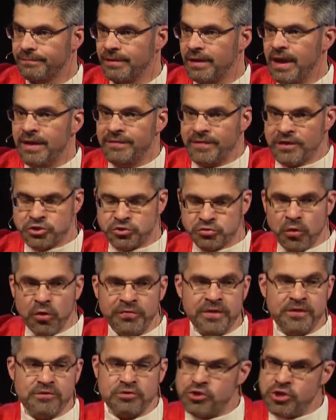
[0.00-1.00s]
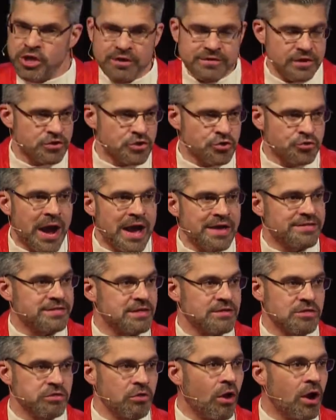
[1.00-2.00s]
And the truth is Jesus Christ is
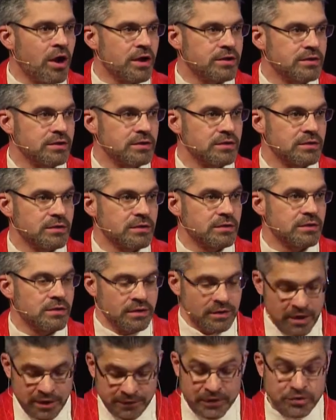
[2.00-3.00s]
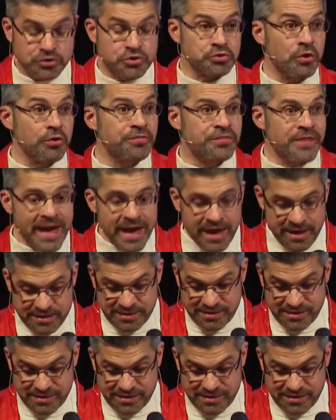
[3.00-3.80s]
Lord. The truth is